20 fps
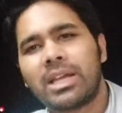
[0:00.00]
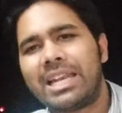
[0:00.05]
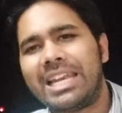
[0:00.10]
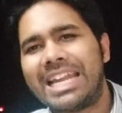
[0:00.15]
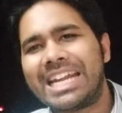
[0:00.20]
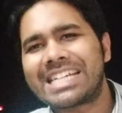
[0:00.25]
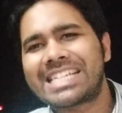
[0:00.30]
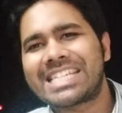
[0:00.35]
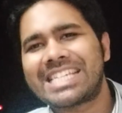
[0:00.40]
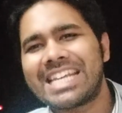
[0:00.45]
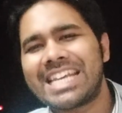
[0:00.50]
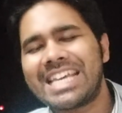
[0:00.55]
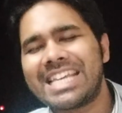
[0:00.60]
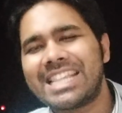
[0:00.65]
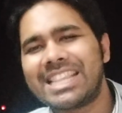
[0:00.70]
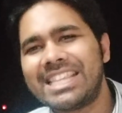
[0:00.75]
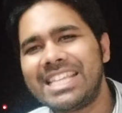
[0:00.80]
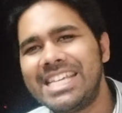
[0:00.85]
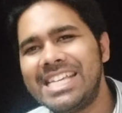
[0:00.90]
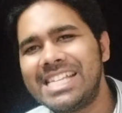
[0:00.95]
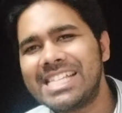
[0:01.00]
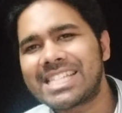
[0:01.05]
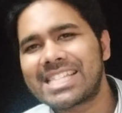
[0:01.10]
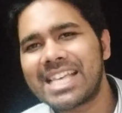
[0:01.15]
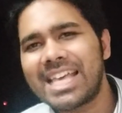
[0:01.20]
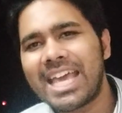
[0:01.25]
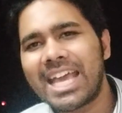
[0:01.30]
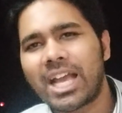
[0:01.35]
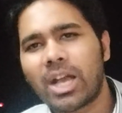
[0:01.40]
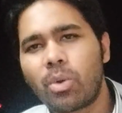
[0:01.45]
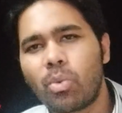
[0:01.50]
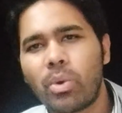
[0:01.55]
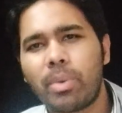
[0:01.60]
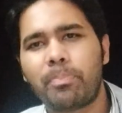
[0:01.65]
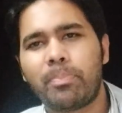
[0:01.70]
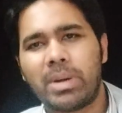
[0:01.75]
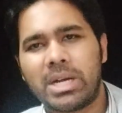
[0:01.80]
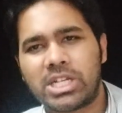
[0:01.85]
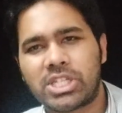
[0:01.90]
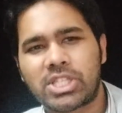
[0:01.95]
Let's say these
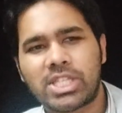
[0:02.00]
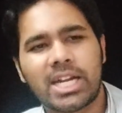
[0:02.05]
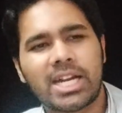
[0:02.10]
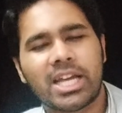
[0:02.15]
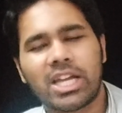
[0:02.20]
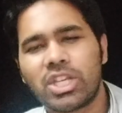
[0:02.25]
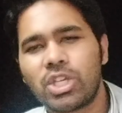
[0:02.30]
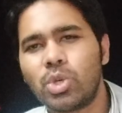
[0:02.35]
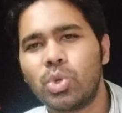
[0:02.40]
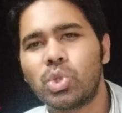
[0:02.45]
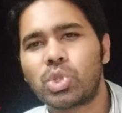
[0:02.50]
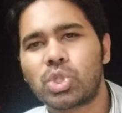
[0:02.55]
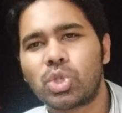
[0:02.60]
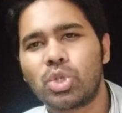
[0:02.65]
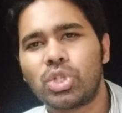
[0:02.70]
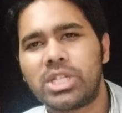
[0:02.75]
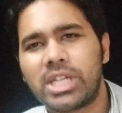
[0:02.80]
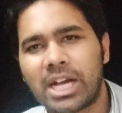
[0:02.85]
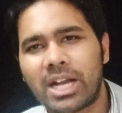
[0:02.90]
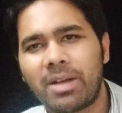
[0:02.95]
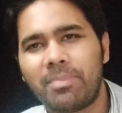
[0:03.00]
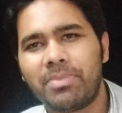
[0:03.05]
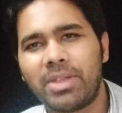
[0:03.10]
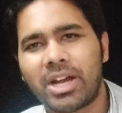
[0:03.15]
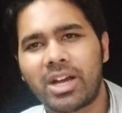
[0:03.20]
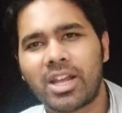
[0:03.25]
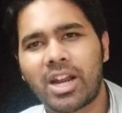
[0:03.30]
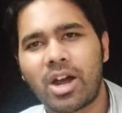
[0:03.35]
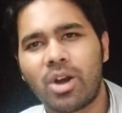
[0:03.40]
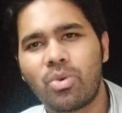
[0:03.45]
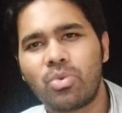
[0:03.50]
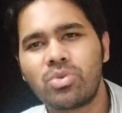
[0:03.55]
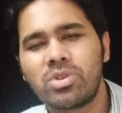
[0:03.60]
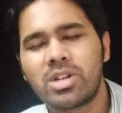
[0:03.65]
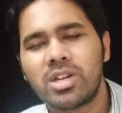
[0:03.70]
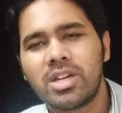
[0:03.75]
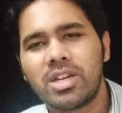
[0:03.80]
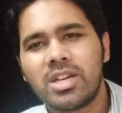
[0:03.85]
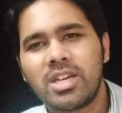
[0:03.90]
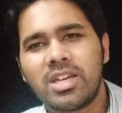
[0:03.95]
equipments that are used to dig up the ground,
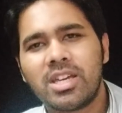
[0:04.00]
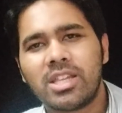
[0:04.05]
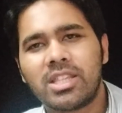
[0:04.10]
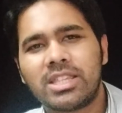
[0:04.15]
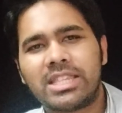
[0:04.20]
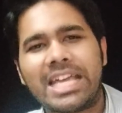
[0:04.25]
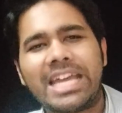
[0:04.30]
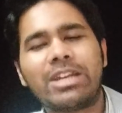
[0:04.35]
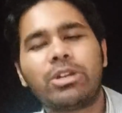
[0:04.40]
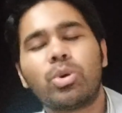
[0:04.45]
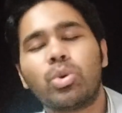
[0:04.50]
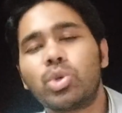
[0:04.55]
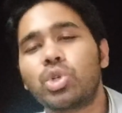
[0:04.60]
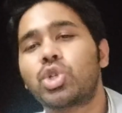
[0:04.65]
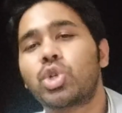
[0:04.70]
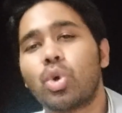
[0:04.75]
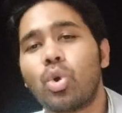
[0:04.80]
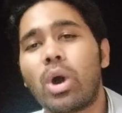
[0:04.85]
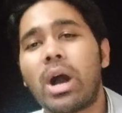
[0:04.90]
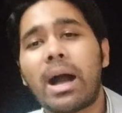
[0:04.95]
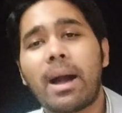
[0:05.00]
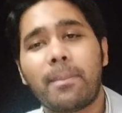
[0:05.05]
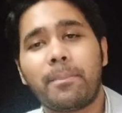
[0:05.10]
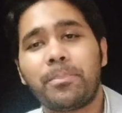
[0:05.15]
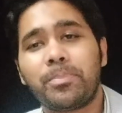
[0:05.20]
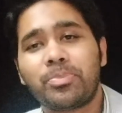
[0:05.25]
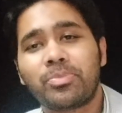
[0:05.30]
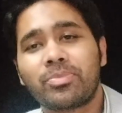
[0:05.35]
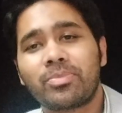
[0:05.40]
they don't show up.